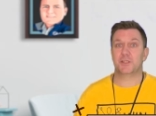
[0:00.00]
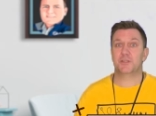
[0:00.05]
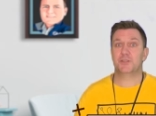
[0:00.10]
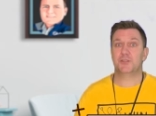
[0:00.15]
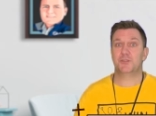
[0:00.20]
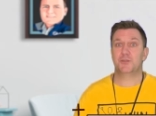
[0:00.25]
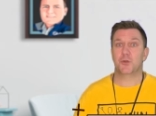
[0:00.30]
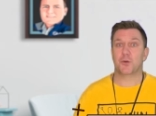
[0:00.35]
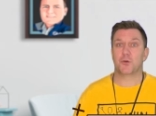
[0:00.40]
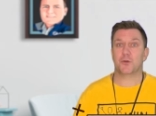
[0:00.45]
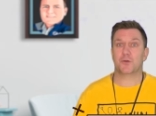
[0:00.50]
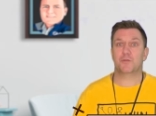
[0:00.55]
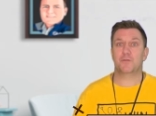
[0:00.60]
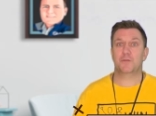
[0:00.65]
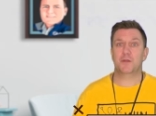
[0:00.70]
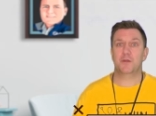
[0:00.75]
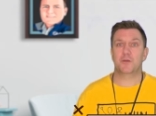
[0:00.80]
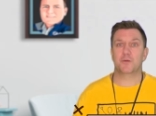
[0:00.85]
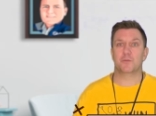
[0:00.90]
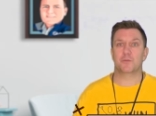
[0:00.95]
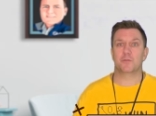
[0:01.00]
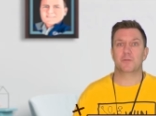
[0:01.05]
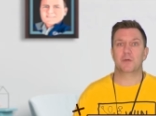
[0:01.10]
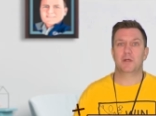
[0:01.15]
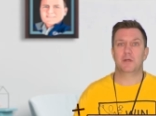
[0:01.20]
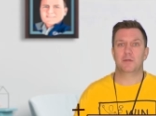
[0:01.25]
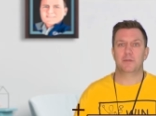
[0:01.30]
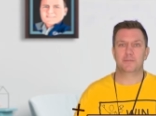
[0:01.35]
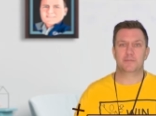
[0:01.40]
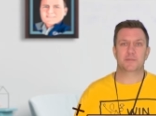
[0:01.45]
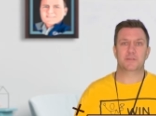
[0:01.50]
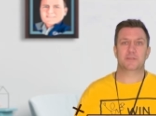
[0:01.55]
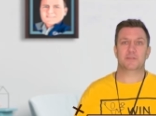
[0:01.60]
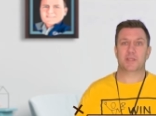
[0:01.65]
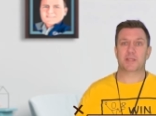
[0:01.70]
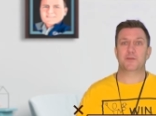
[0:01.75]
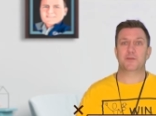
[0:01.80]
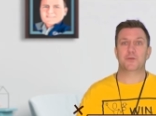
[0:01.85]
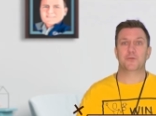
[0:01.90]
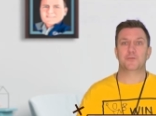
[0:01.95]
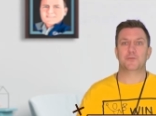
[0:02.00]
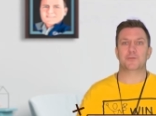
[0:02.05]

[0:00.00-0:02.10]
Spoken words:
short video. Stay tuned.